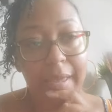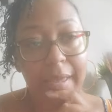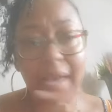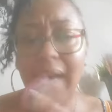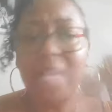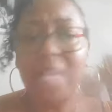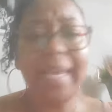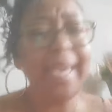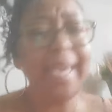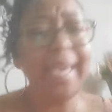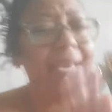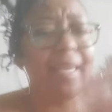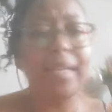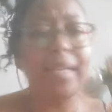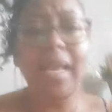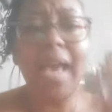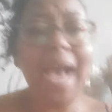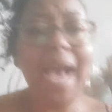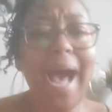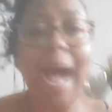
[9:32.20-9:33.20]
Again,
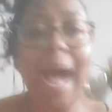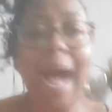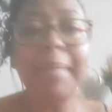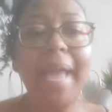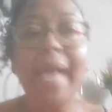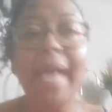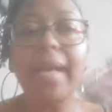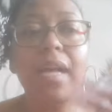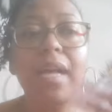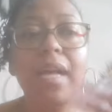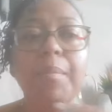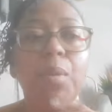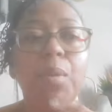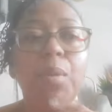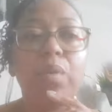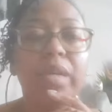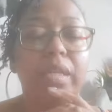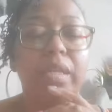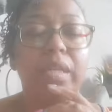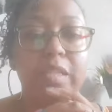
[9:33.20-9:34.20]
I'm not coming
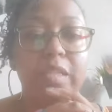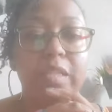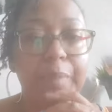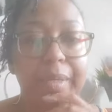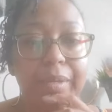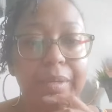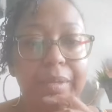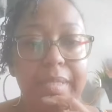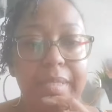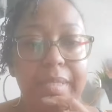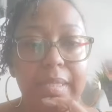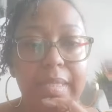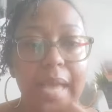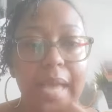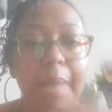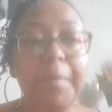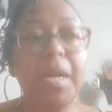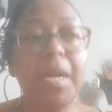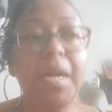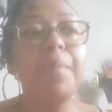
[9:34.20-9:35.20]
with conspiracies.
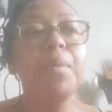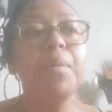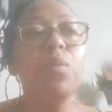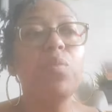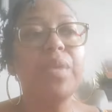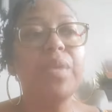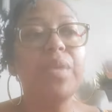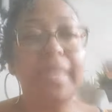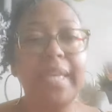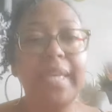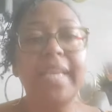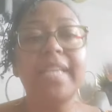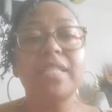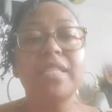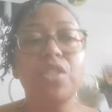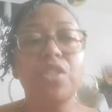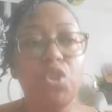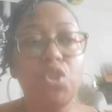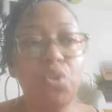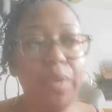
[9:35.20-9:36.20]
I'm coming with things
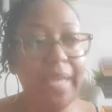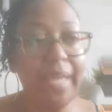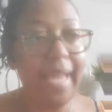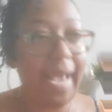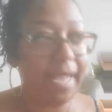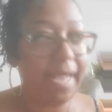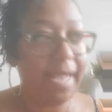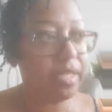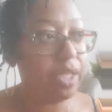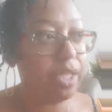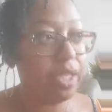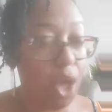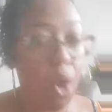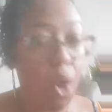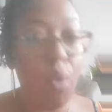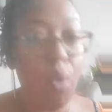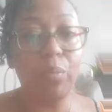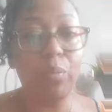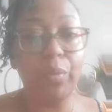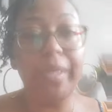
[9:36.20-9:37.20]
that you can actually
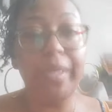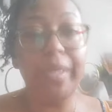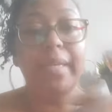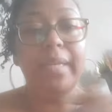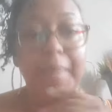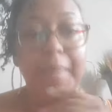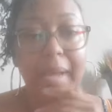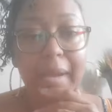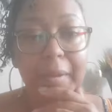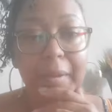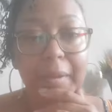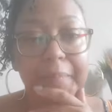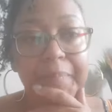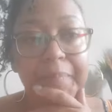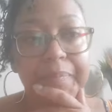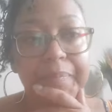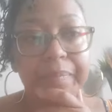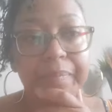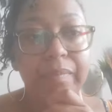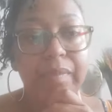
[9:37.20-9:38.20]
go and read about.
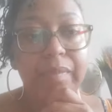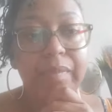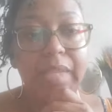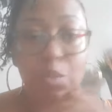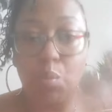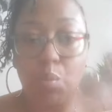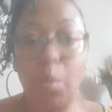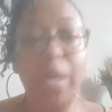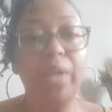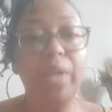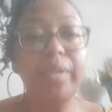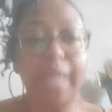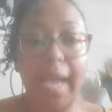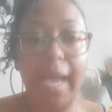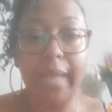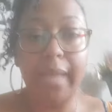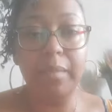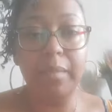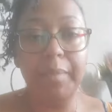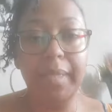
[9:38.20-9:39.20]
It's well
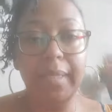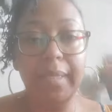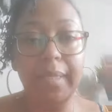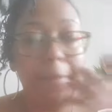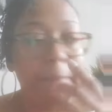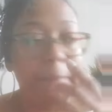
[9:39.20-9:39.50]
documented.